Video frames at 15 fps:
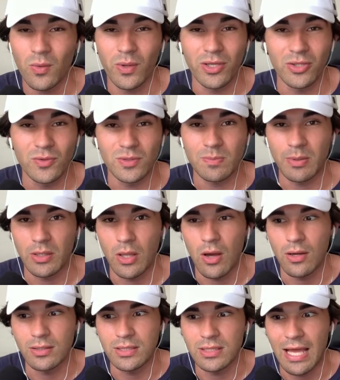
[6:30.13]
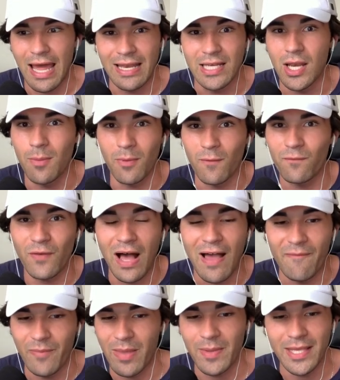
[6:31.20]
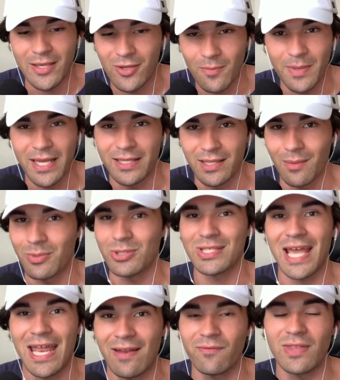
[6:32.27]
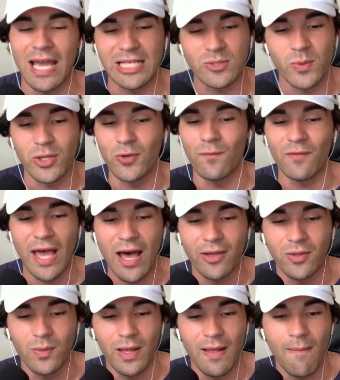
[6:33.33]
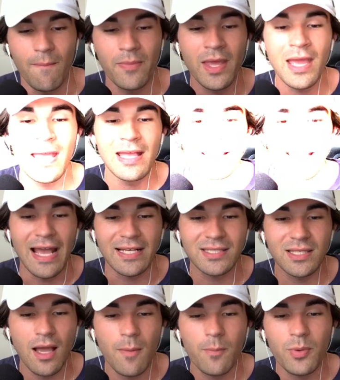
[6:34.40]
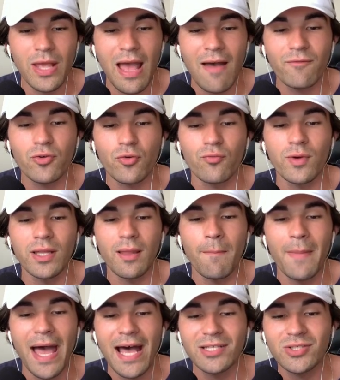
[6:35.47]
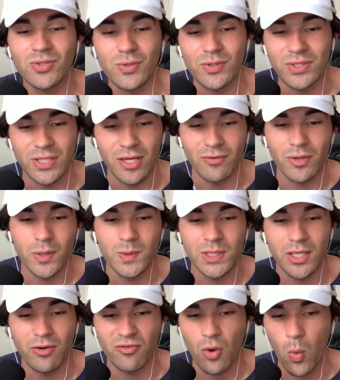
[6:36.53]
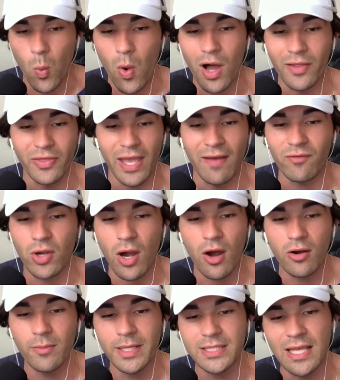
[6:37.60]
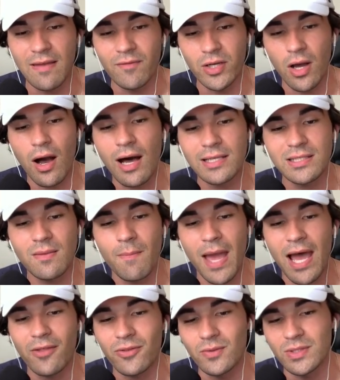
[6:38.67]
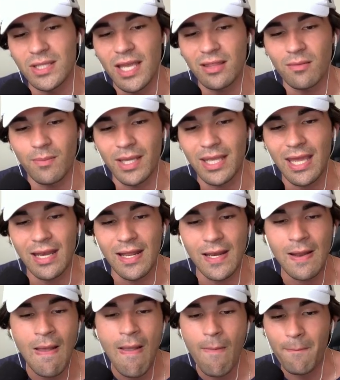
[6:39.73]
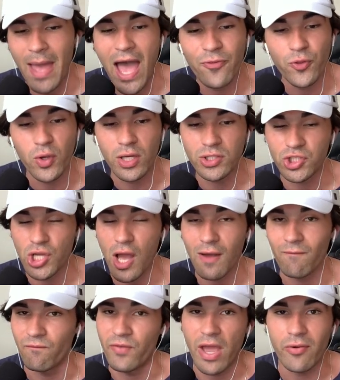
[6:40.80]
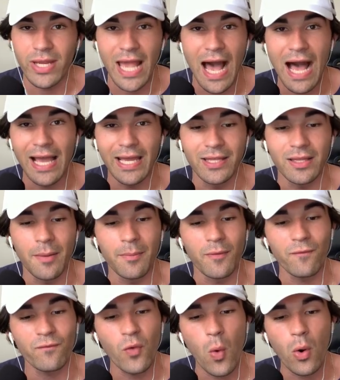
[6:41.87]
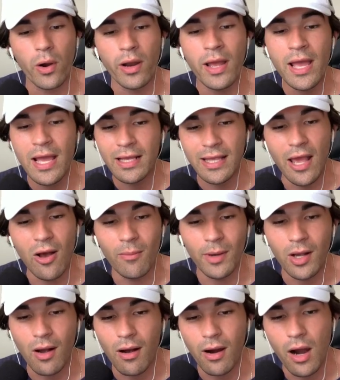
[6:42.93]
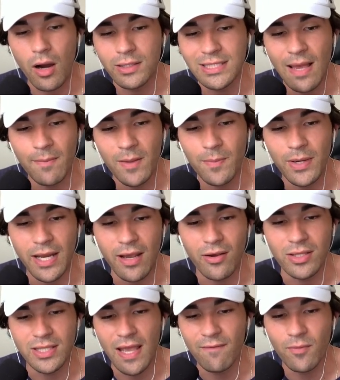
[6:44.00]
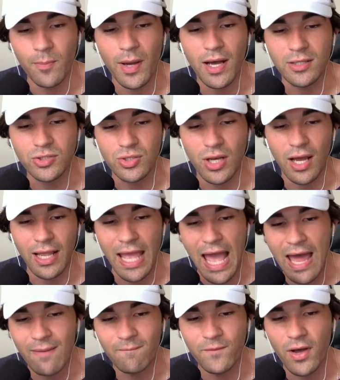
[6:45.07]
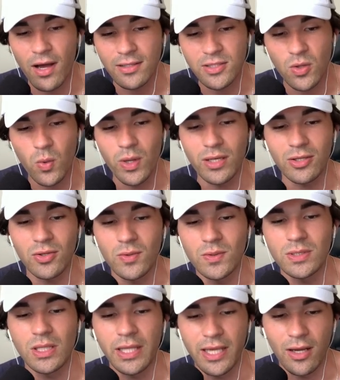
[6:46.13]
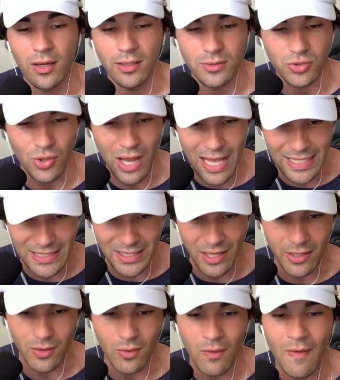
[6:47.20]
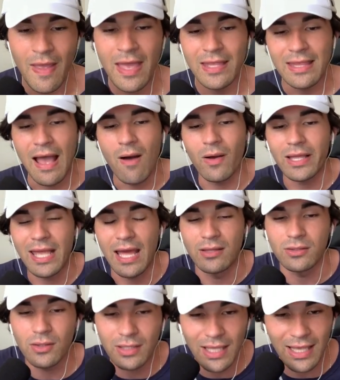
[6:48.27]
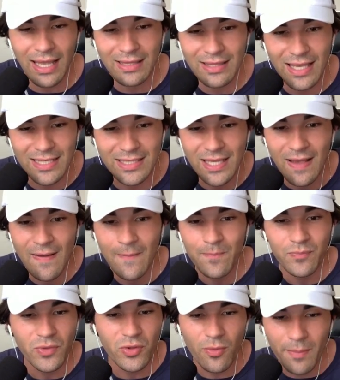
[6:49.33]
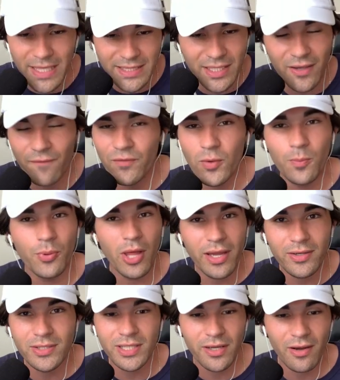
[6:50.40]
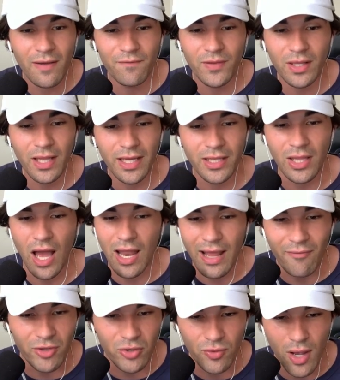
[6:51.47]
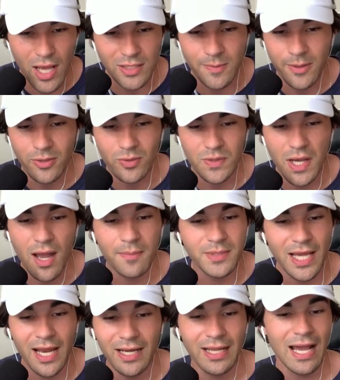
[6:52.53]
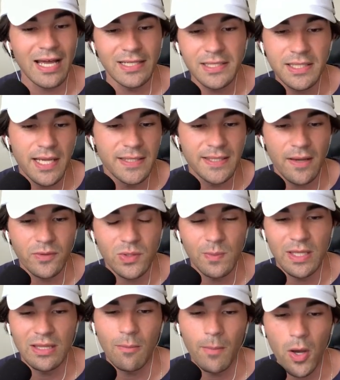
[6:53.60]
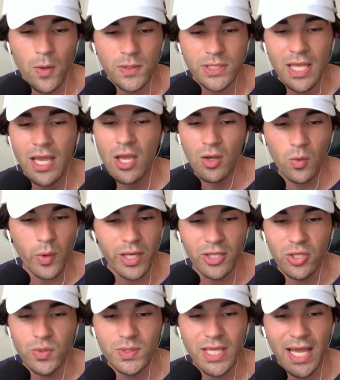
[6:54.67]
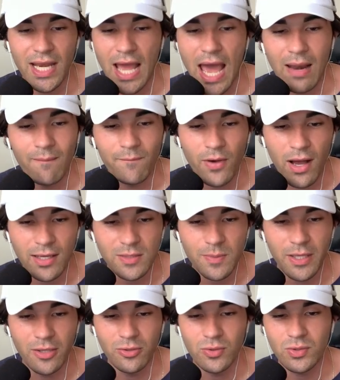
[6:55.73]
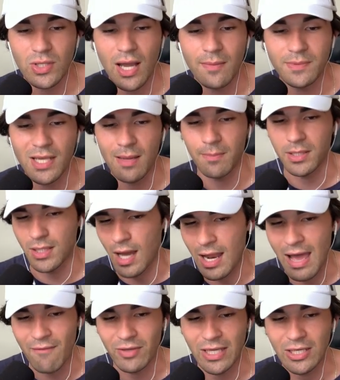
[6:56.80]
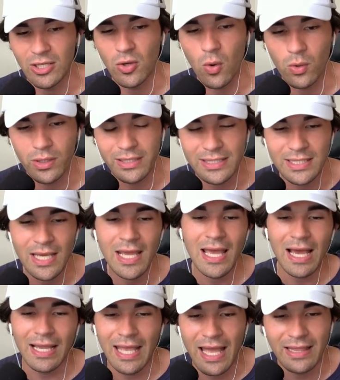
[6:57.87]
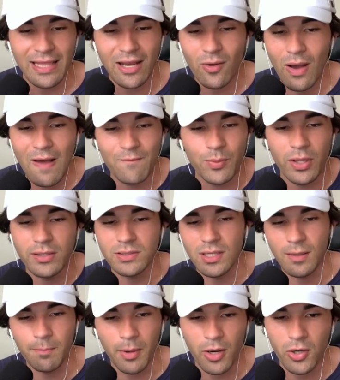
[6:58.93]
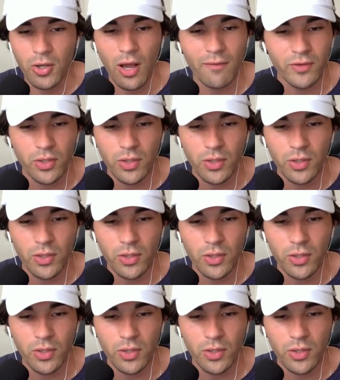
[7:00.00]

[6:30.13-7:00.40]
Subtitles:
Quinn Hughes belongs at number 5. Maybe he could be at number 10 if that's where you value him. Next up, we have Gorilla Master 001. They have Connor McDavid, Austin Matthews, Nathan McKinnon, Matthew Tkachuk very high at number 4, Cale Makar, Artemi Panarin, David Pastrnak, Adam Fox, Quinn Hughes, Leon Draisaitl. Now, again, looking at this, you're missing a few players here. I feel like not having Crosby in your top 10 kind of stands out to me the most. Quinn Hughes and Adam Fox being in your top 10, but not having any goalies. Again, they don't have players like Barkov